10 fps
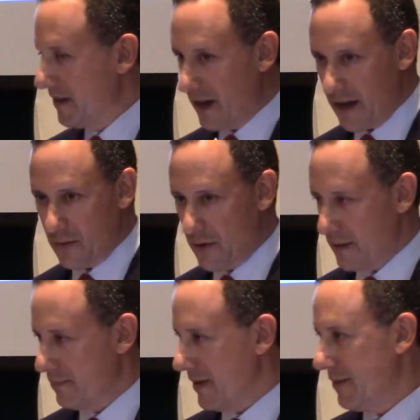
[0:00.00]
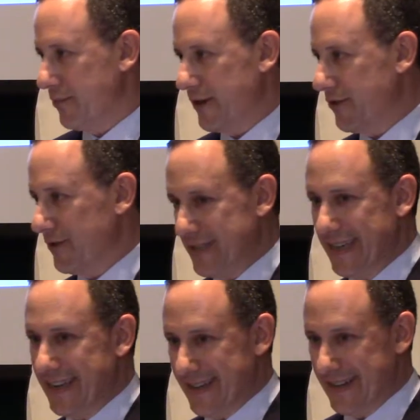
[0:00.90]
not want blood pressures
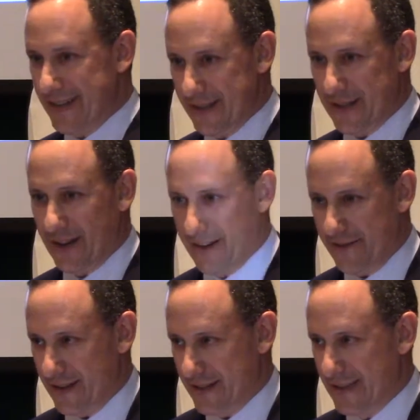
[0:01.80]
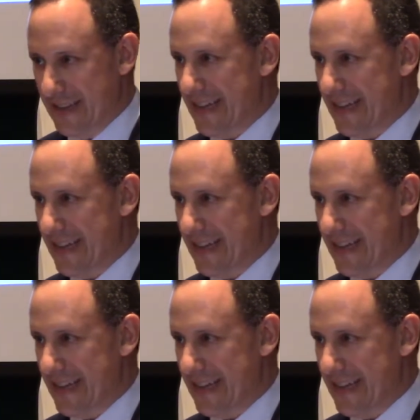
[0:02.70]
taken in his office,